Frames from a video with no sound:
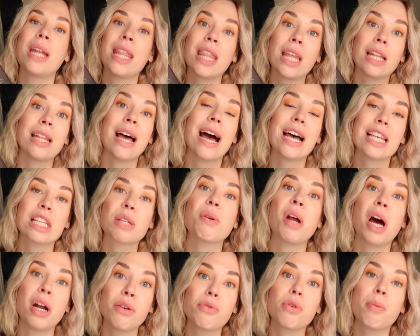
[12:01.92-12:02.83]
but in the last
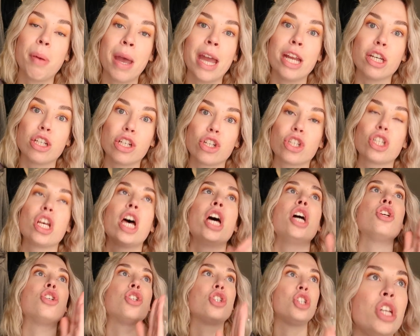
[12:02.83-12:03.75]
100 pages,
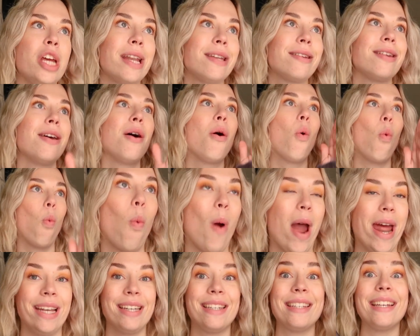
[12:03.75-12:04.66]
shit
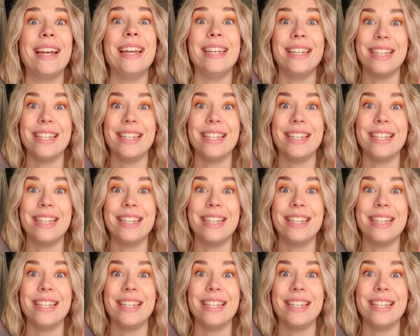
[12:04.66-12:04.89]
went